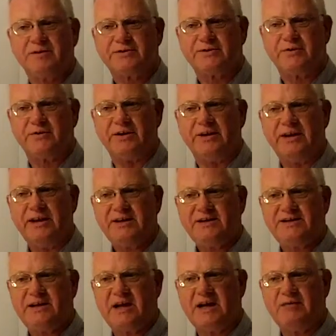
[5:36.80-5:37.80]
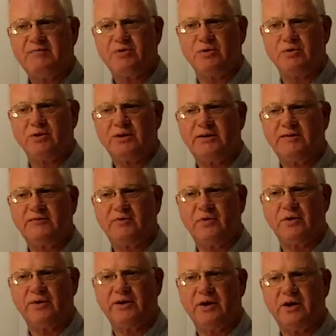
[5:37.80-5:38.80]
So the next time you're looking
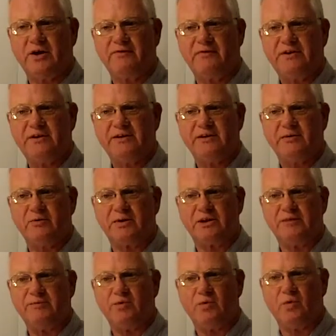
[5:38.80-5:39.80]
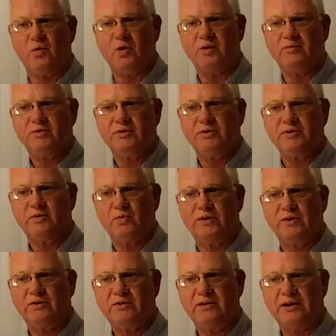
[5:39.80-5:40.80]
for an RV that will keep you warmer in the
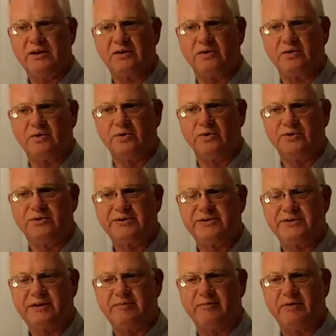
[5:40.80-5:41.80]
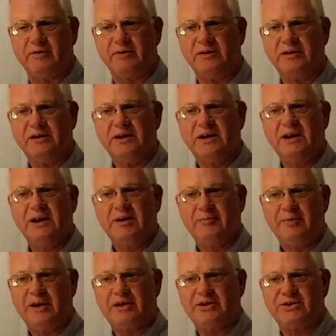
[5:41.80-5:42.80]
winter and cooler in the summer,
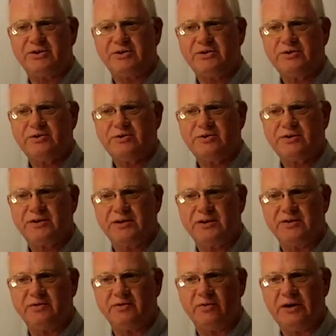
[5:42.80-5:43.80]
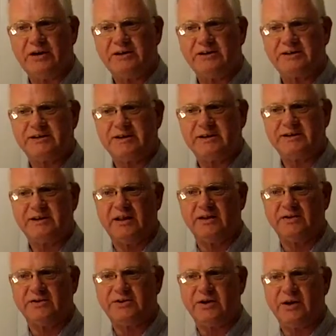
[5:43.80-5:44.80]
make sure you see the Radiant
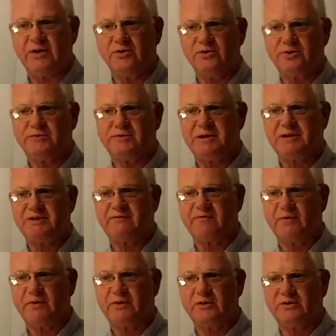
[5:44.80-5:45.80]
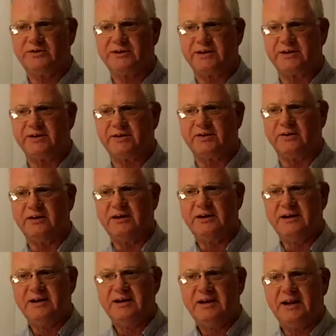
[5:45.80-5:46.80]
Technology Aerospace Foil sticker
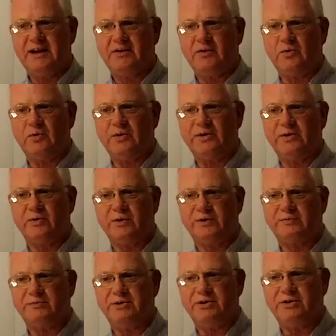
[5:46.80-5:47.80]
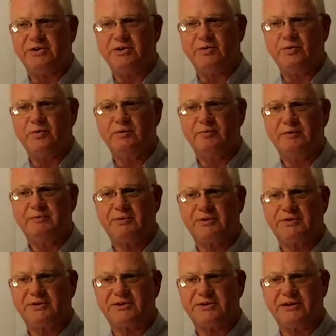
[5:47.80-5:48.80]
in the window, which means you will be
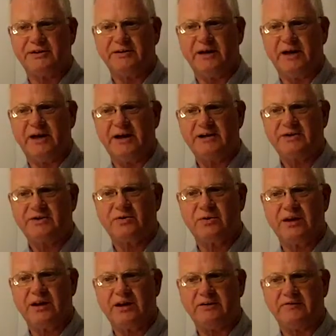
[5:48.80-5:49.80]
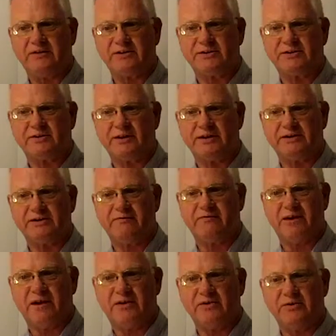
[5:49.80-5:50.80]
purchasing the highest grade of
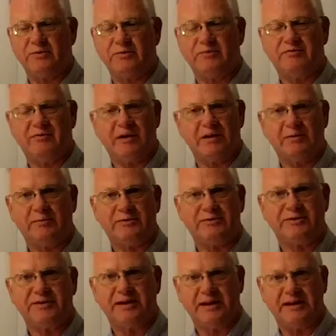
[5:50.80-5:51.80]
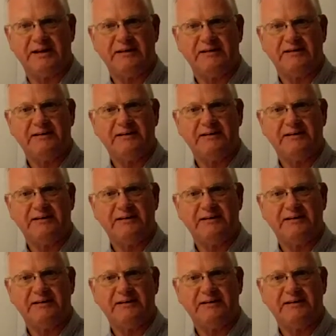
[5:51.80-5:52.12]
insulation value available today.